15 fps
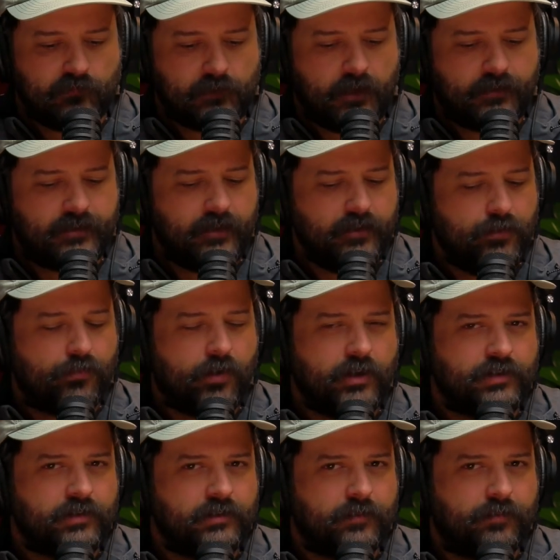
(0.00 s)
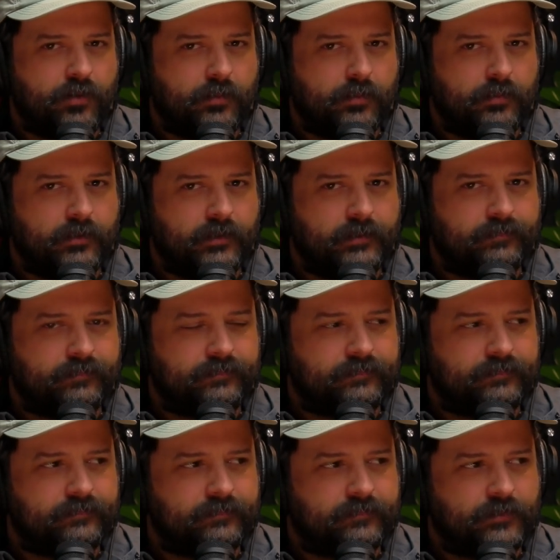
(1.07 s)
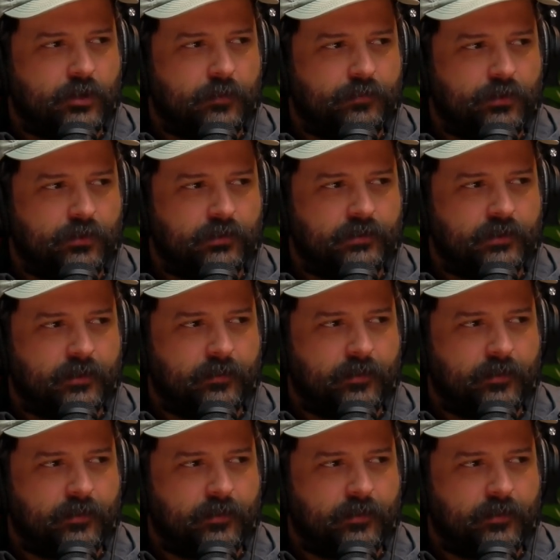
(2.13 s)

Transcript: I'd say the Russians are probably top dogs at the